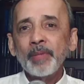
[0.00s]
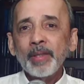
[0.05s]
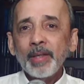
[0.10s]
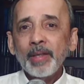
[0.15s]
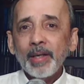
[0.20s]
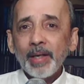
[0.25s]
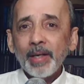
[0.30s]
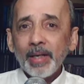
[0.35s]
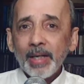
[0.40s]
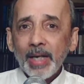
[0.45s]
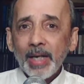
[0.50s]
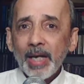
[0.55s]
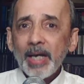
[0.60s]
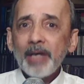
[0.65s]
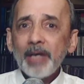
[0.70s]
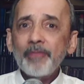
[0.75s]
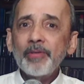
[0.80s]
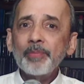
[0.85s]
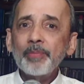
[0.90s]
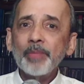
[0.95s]
I
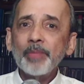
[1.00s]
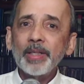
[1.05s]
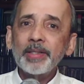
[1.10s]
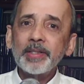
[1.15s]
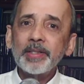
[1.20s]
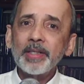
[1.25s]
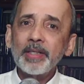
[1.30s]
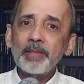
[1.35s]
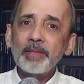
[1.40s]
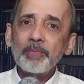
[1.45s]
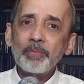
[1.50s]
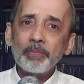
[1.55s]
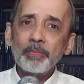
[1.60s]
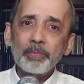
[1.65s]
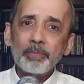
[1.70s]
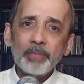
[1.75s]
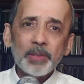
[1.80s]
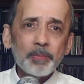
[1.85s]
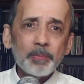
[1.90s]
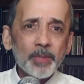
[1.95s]
have in my time
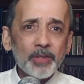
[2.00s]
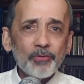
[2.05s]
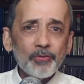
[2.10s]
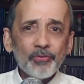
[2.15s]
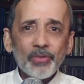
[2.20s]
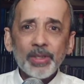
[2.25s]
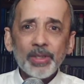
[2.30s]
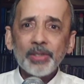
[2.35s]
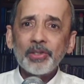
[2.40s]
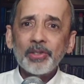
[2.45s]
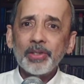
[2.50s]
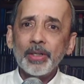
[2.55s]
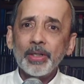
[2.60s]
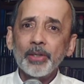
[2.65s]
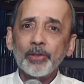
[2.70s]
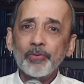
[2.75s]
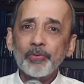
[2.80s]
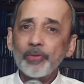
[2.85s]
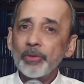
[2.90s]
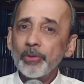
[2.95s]
met my fair share
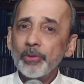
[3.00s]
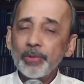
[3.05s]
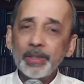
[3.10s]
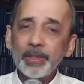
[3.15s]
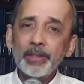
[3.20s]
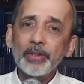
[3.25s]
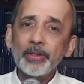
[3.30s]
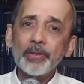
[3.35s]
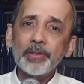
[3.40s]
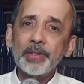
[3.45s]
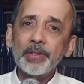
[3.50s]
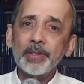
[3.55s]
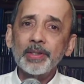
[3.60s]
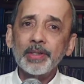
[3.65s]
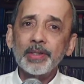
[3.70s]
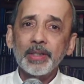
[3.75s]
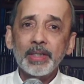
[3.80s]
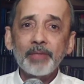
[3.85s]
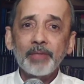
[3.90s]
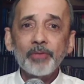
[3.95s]
of loony doctors
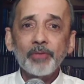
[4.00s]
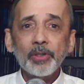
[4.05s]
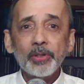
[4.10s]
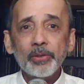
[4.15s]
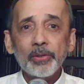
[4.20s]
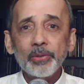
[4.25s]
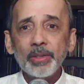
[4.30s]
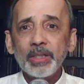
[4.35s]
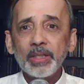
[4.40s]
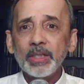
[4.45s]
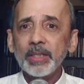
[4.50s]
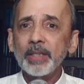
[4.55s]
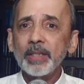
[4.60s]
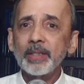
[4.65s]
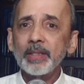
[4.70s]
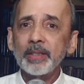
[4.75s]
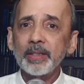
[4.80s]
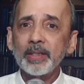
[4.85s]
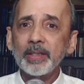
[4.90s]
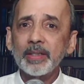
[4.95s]
and even loony
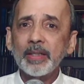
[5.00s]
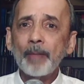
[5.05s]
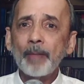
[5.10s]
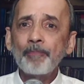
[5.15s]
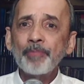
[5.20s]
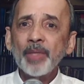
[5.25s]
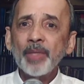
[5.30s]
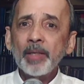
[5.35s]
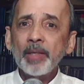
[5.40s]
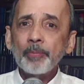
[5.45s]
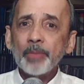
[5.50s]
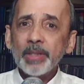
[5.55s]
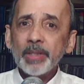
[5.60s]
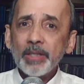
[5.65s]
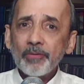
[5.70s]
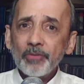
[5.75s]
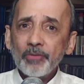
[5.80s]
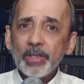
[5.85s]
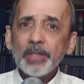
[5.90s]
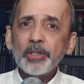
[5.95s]
scientists, but
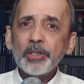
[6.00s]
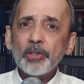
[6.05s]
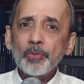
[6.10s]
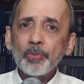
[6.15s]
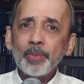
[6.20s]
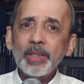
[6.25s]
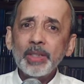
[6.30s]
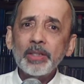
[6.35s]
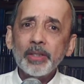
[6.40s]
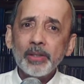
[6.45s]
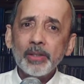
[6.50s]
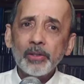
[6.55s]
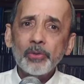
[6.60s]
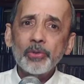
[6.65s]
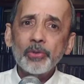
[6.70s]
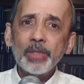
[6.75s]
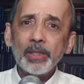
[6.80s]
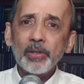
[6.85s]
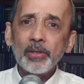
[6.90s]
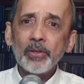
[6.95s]
I've yet to meet a
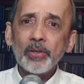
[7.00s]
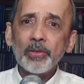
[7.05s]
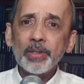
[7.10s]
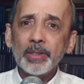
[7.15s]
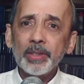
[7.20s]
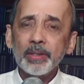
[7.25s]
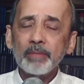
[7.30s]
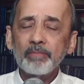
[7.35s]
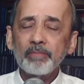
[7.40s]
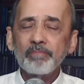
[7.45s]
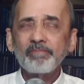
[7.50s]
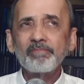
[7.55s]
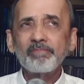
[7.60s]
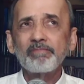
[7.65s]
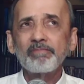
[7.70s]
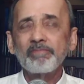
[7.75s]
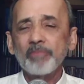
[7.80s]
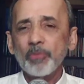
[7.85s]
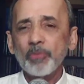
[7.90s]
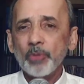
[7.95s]
loony lawyer.
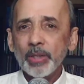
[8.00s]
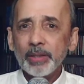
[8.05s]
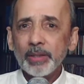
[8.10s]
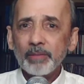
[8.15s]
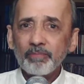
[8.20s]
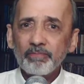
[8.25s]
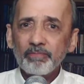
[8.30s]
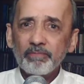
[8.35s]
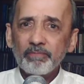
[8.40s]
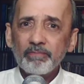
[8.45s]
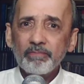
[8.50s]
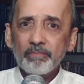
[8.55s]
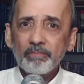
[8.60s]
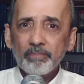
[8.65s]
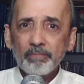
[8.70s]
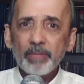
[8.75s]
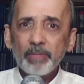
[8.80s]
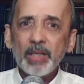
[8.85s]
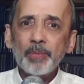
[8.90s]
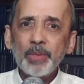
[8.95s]
Well,
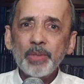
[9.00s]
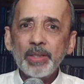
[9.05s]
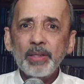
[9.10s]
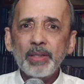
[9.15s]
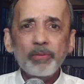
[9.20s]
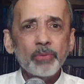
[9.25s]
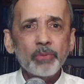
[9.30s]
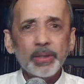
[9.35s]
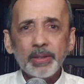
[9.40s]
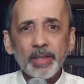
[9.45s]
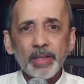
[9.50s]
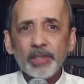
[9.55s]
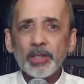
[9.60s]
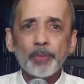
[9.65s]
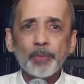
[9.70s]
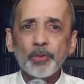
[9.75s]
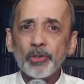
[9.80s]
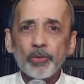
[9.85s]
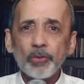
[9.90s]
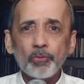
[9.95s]
maybe with the
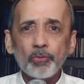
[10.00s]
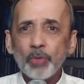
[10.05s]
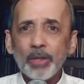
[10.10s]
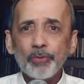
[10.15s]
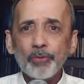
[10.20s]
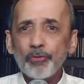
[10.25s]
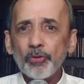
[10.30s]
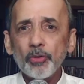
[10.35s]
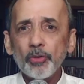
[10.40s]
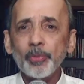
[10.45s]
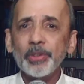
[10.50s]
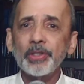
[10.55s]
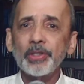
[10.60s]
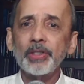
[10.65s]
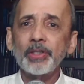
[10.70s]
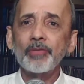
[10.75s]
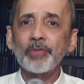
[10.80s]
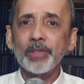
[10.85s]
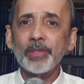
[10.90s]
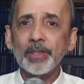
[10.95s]
exception of one former
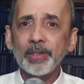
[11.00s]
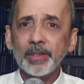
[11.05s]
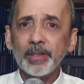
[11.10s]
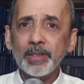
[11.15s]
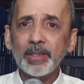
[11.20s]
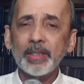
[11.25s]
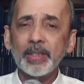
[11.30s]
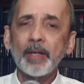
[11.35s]
Chief Justice.